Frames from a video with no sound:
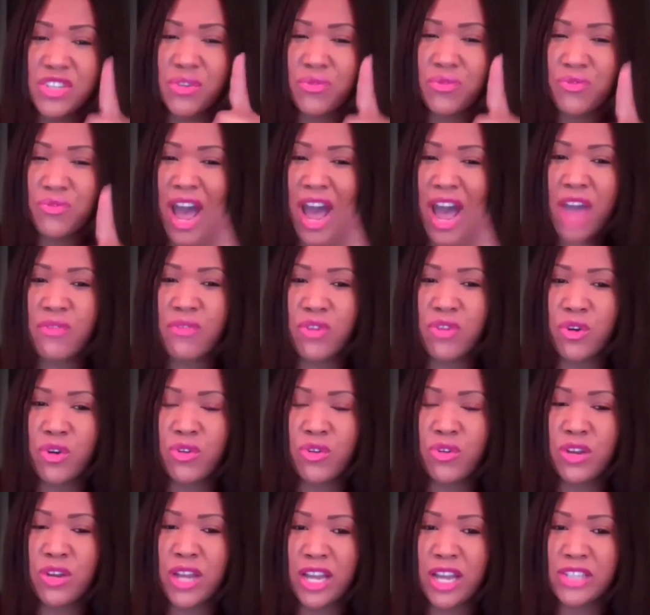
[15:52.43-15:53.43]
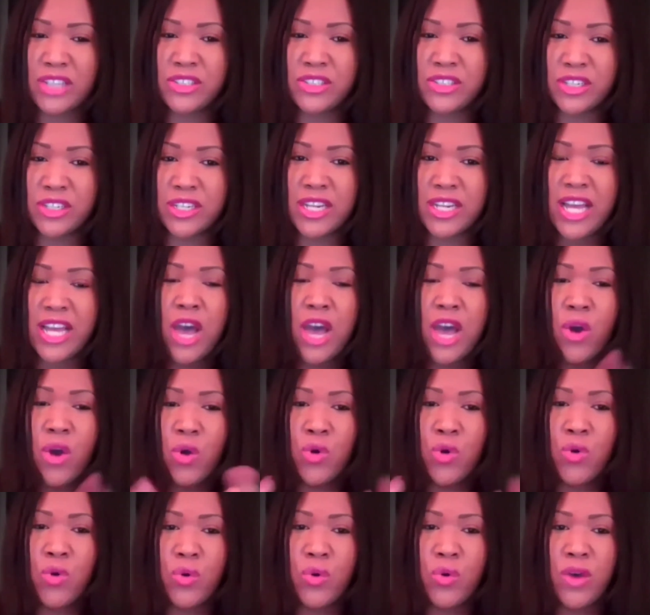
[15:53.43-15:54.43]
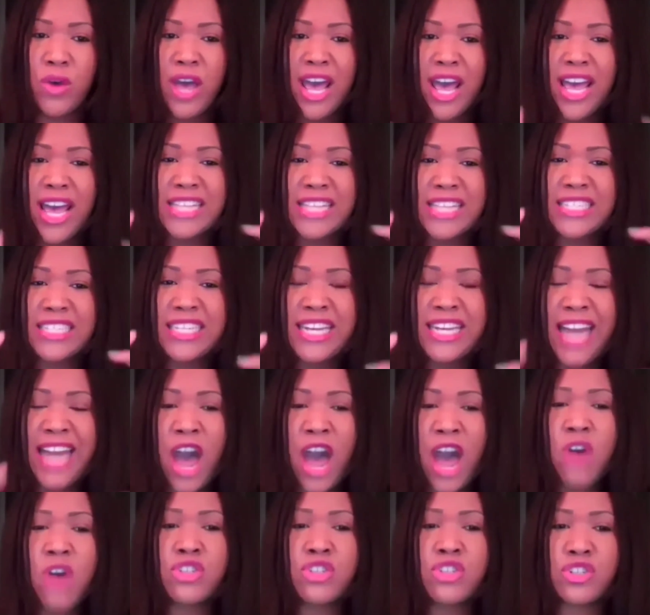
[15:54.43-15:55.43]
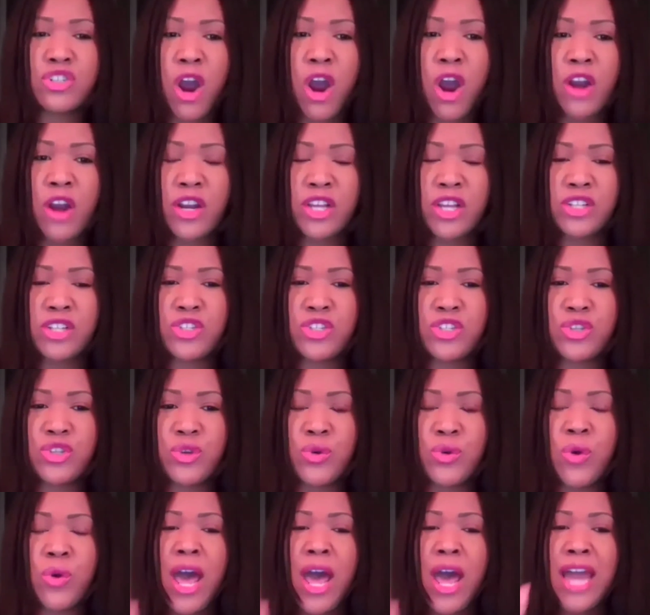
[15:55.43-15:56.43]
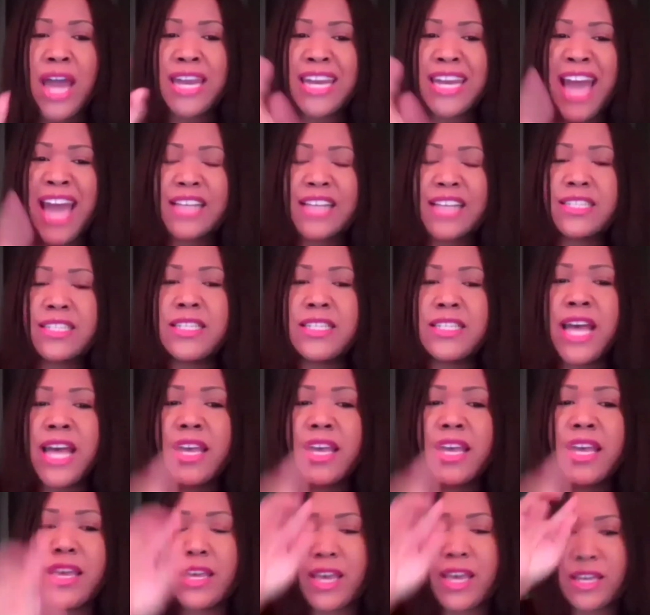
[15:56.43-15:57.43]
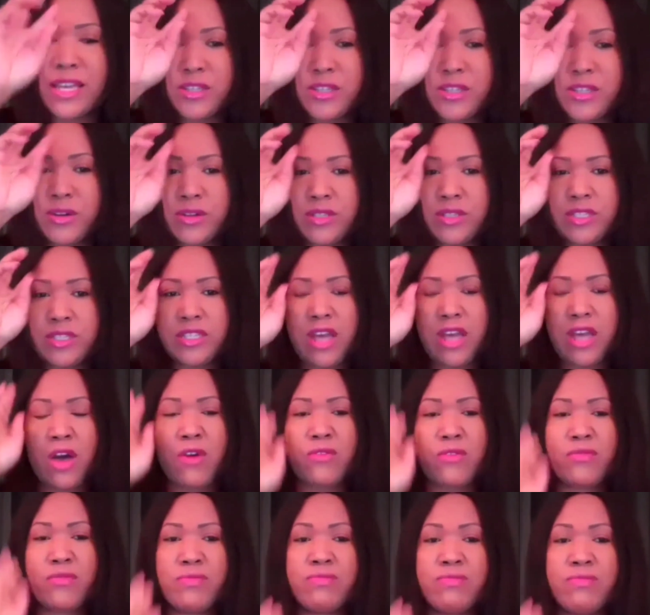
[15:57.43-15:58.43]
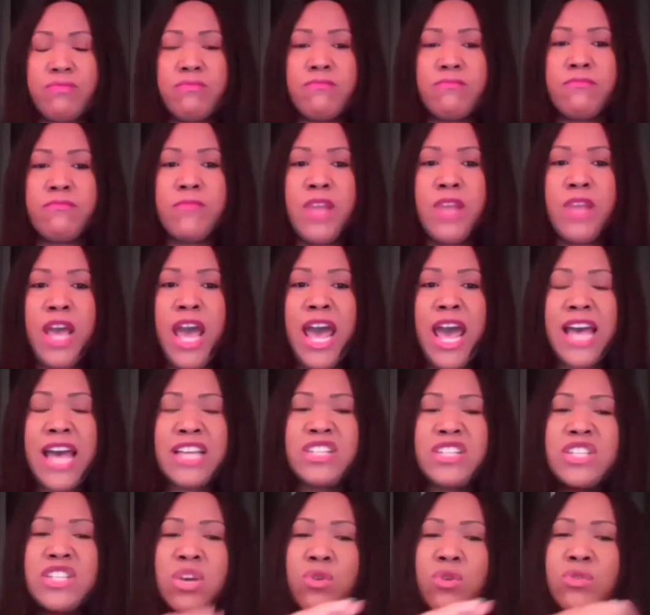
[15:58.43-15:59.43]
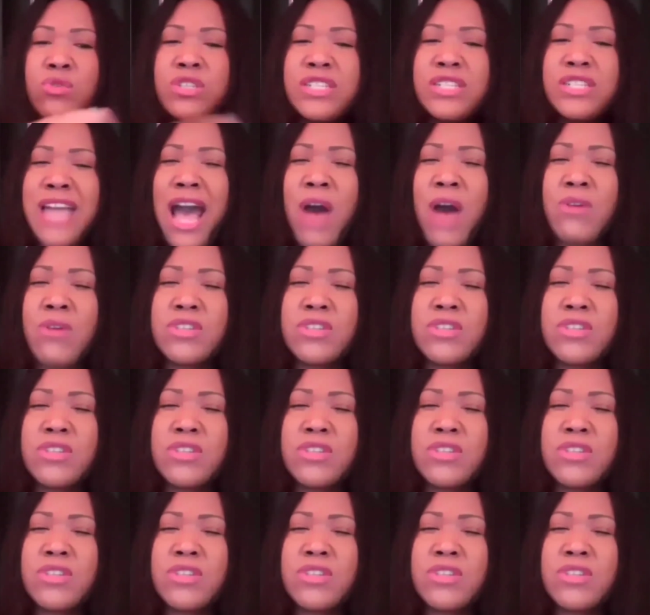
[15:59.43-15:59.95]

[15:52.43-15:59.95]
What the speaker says: Survivor Elektra, who is now starting to not second guess herself, who is